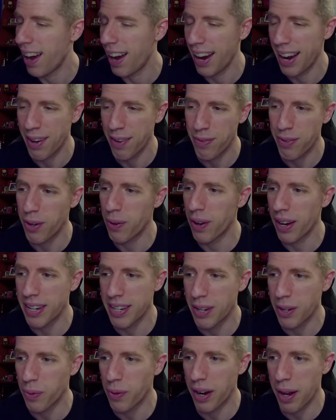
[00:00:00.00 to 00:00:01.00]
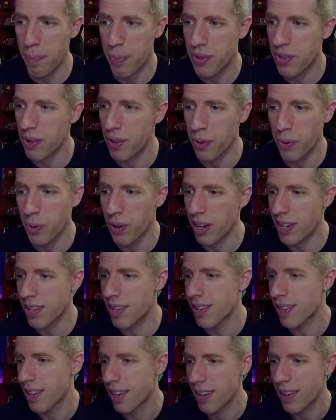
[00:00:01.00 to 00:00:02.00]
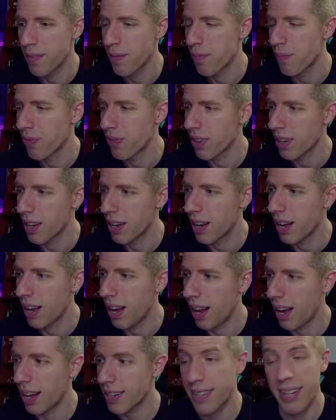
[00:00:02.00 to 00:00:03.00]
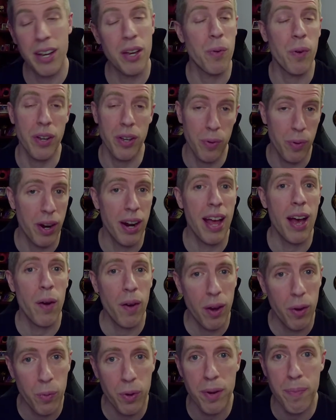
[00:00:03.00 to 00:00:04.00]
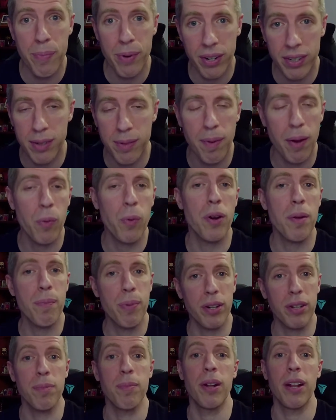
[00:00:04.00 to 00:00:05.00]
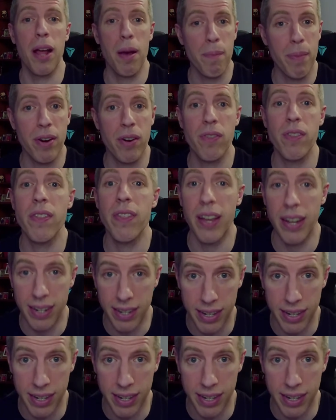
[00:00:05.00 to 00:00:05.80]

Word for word: I have no idea what episode it was. I'll tell you what, you want to know how I would have booked him? I would have booked him a lot better than